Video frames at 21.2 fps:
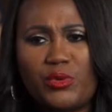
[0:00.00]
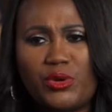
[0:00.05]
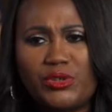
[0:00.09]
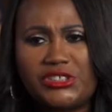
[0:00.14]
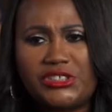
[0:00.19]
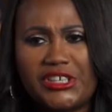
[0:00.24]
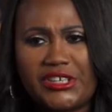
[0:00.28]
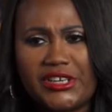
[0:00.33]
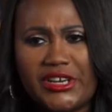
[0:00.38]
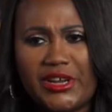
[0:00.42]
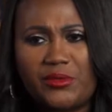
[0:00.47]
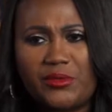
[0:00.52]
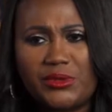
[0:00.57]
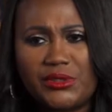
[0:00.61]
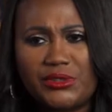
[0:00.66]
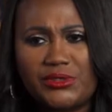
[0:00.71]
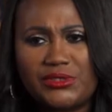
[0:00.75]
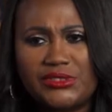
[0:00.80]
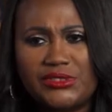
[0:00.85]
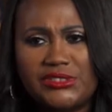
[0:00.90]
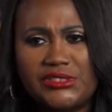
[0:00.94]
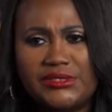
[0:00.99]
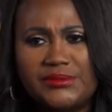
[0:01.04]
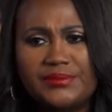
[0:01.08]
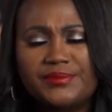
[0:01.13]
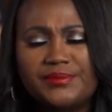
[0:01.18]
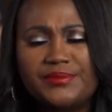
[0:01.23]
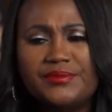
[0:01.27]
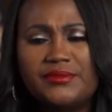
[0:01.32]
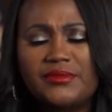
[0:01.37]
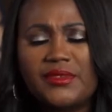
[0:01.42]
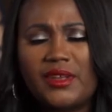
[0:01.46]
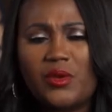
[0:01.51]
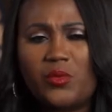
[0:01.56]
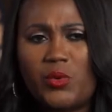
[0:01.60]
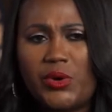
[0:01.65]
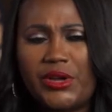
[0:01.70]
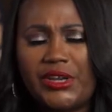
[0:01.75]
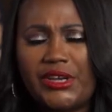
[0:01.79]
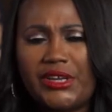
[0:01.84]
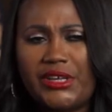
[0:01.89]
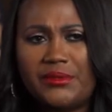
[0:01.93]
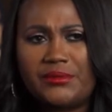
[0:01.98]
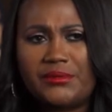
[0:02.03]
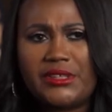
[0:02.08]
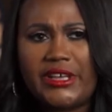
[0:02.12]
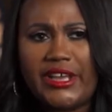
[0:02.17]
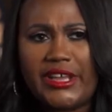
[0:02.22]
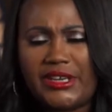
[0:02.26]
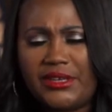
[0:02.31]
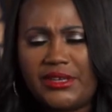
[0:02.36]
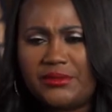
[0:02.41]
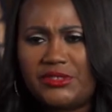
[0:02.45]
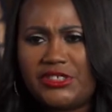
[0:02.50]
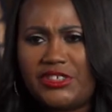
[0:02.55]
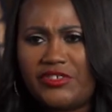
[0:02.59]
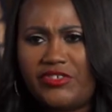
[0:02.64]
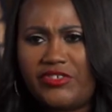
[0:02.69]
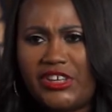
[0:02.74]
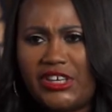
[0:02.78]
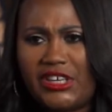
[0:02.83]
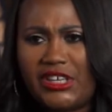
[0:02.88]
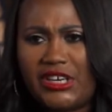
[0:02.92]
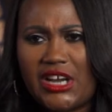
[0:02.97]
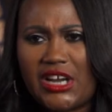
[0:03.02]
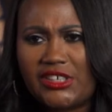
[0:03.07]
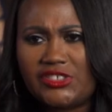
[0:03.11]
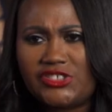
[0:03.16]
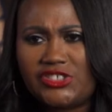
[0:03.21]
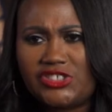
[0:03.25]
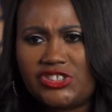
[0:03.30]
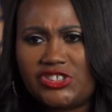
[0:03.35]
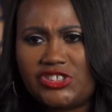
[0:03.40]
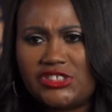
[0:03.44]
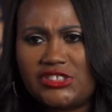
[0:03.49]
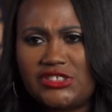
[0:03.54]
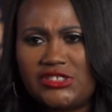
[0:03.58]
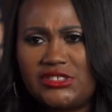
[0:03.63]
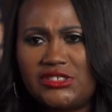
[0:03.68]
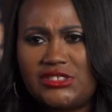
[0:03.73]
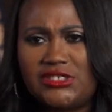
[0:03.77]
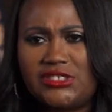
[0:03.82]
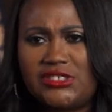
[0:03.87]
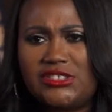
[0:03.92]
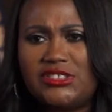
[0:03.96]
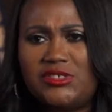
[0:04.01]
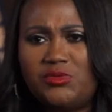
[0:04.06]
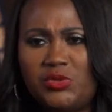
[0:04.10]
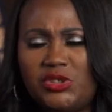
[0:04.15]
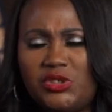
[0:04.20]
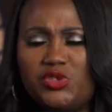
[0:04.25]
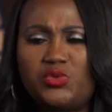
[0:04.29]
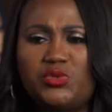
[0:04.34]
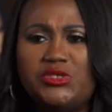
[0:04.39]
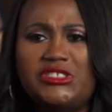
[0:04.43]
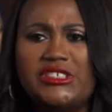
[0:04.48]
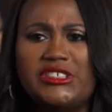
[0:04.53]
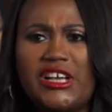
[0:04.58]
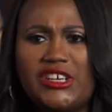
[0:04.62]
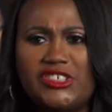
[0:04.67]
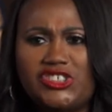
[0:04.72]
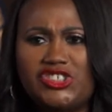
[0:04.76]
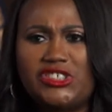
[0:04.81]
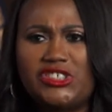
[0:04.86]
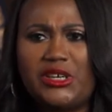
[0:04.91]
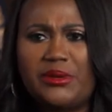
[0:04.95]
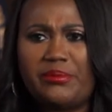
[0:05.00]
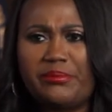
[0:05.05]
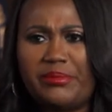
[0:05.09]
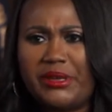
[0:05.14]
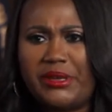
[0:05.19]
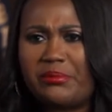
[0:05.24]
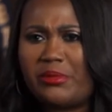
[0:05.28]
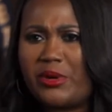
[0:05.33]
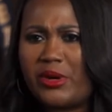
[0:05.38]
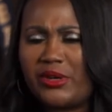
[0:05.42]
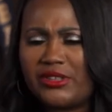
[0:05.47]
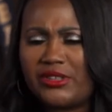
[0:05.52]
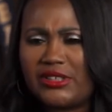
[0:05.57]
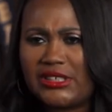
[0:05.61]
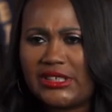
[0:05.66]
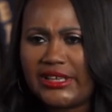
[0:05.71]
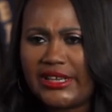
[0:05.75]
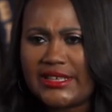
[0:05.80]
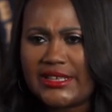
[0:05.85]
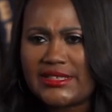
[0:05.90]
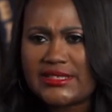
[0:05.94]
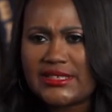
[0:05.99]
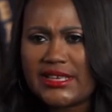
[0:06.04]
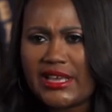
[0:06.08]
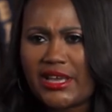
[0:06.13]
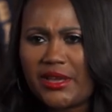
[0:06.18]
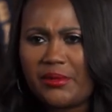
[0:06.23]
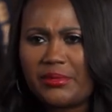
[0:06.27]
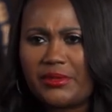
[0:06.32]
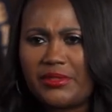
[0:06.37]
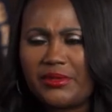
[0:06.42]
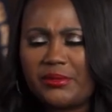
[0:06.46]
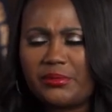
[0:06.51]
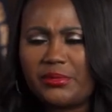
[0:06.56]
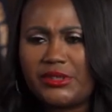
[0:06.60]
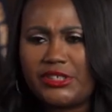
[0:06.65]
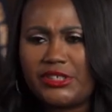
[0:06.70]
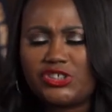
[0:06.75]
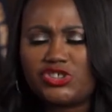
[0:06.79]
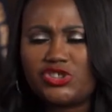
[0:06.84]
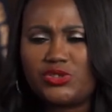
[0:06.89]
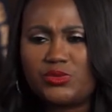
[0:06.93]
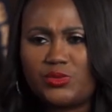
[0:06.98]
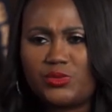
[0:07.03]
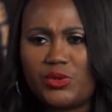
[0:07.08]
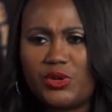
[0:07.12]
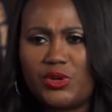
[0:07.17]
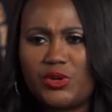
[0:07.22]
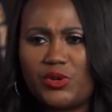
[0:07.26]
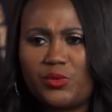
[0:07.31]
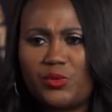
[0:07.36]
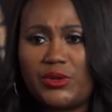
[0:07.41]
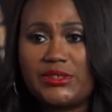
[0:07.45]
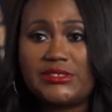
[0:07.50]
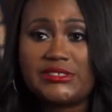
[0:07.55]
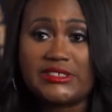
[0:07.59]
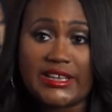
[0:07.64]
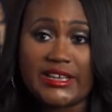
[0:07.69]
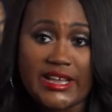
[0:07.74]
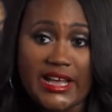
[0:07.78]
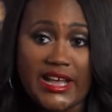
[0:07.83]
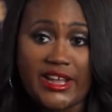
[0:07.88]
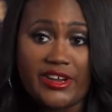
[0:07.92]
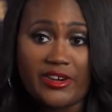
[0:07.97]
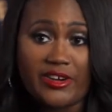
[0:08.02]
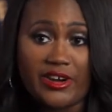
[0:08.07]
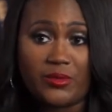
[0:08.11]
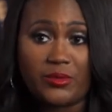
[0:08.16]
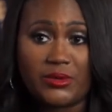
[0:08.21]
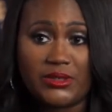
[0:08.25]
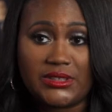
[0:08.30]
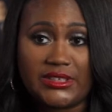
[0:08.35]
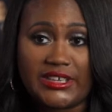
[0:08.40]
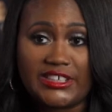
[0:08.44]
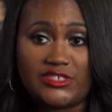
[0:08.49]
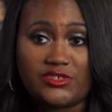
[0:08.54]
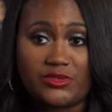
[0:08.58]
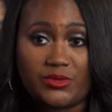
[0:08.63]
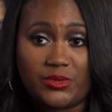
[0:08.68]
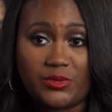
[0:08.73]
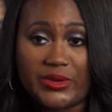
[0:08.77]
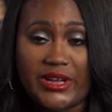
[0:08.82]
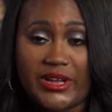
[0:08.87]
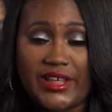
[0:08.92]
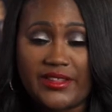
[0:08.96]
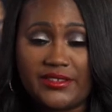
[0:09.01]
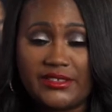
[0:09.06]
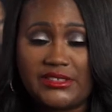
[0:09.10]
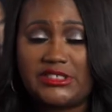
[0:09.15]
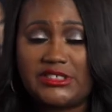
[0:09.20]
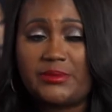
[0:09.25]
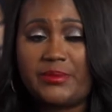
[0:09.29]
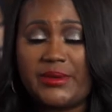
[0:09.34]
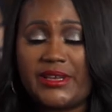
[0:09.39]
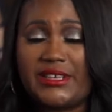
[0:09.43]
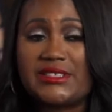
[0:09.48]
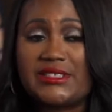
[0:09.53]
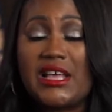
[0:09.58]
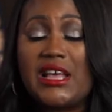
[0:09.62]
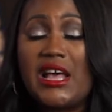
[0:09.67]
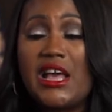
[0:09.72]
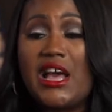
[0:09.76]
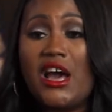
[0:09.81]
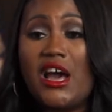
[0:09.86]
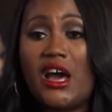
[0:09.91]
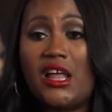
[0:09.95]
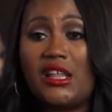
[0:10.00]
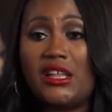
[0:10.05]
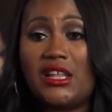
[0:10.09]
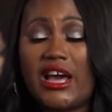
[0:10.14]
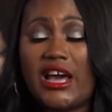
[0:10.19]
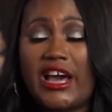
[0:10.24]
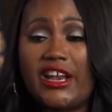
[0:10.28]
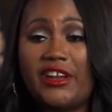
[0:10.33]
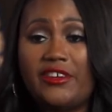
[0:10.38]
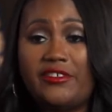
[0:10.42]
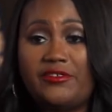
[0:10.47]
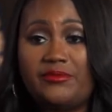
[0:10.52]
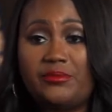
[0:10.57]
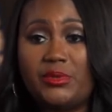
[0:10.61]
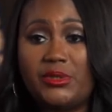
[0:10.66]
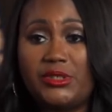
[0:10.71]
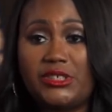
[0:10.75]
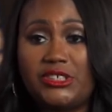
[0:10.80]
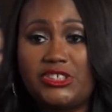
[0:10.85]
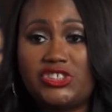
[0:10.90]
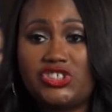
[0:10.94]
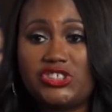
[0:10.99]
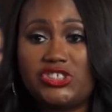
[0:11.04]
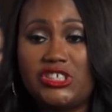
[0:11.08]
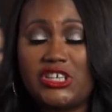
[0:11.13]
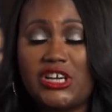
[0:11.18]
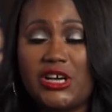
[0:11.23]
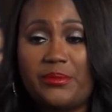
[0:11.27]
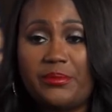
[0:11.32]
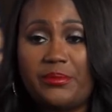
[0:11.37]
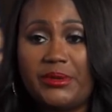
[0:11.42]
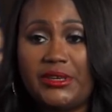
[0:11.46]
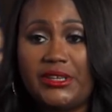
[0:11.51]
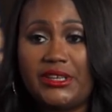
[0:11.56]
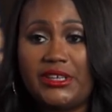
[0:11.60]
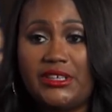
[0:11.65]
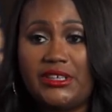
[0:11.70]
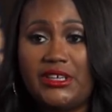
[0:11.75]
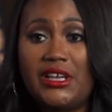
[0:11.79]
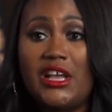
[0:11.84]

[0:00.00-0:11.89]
worked at networks, one at MTV and Oxygen, which was actually a big part of the landscape in the production world. Once I got here, I realized in the reality space, a lot of production company